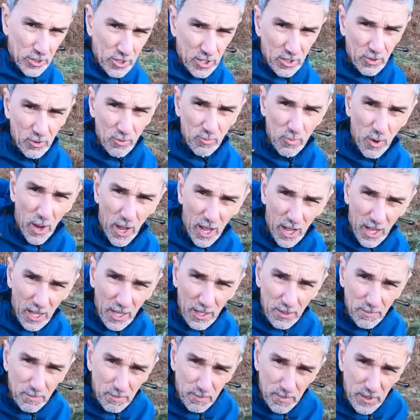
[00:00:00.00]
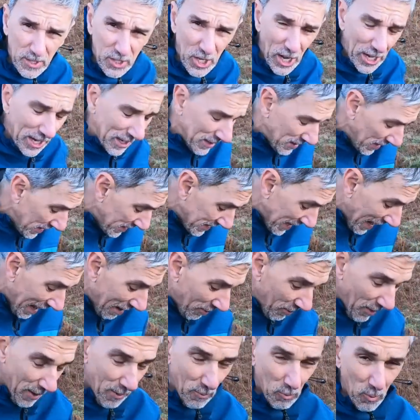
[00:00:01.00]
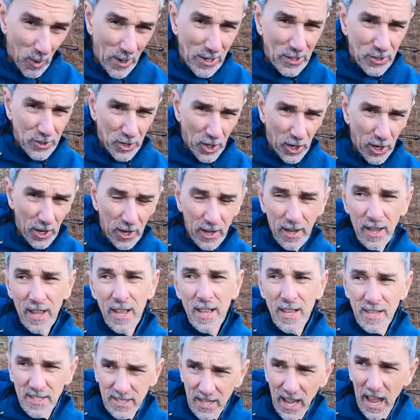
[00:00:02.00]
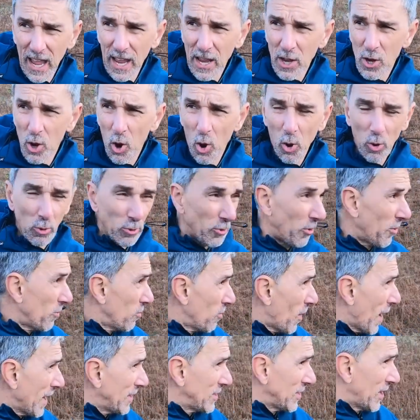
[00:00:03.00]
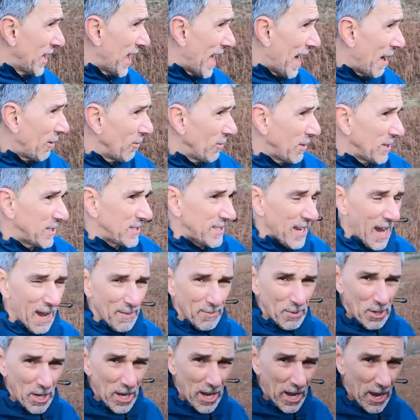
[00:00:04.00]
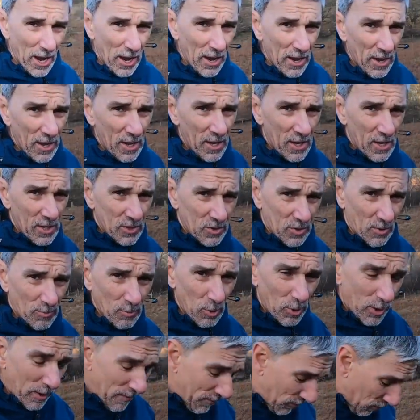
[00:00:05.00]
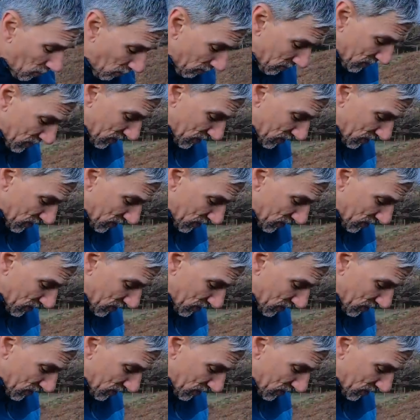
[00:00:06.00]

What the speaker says: to be checking these out in winter. It's getting colder and wetter now this time of year, so I'm looking forward